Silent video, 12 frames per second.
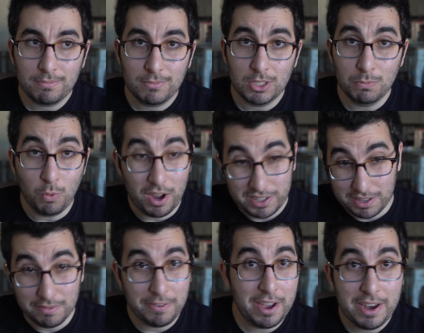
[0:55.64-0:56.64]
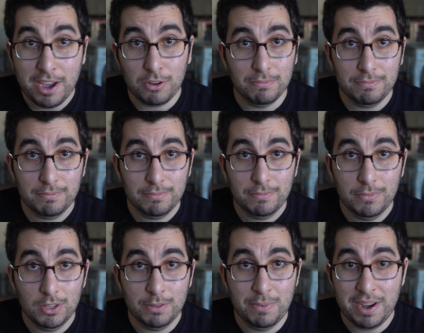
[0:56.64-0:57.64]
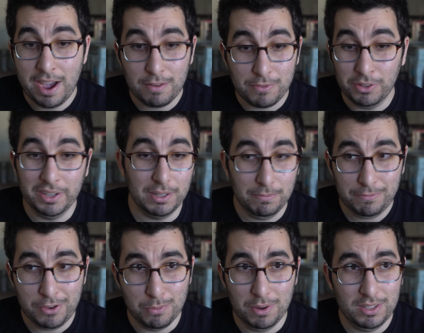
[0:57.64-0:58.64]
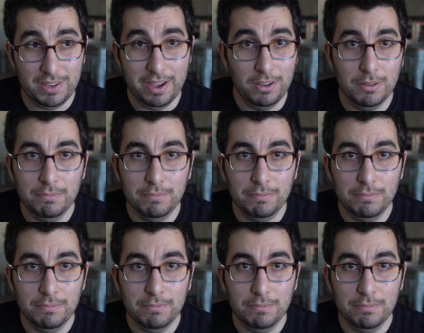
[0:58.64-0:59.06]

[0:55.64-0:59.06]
Just watch it and find out. It's been out for like a few months now,